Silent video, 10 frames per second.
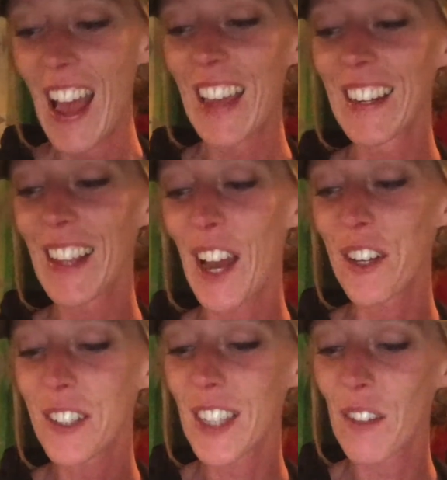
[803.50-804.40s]
and allow
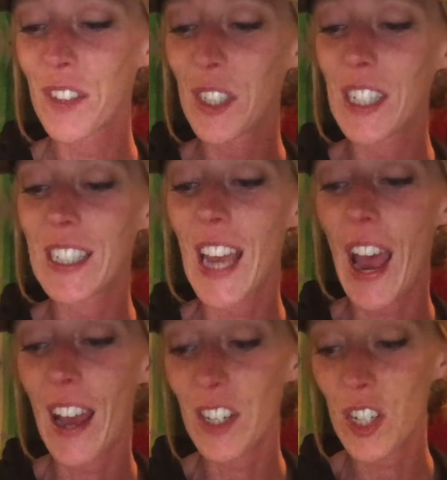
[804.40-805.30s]
yourself to
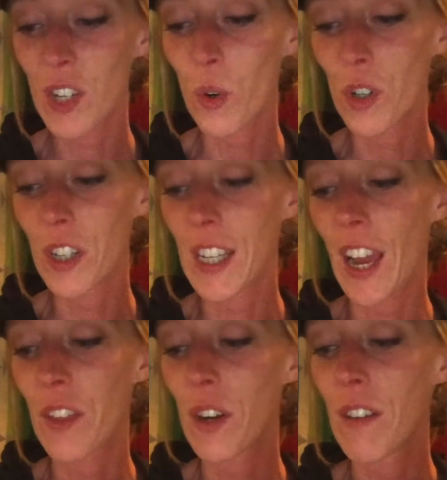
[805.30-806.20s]
detach in order to
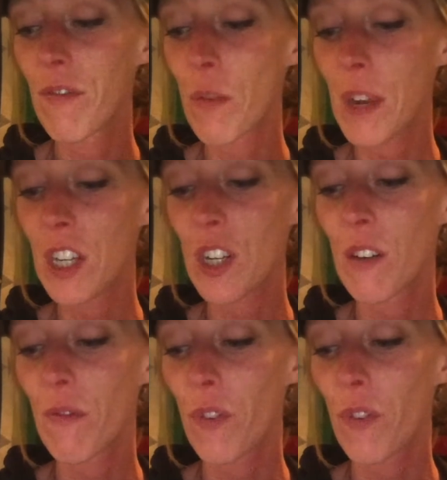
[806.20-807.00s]
gather information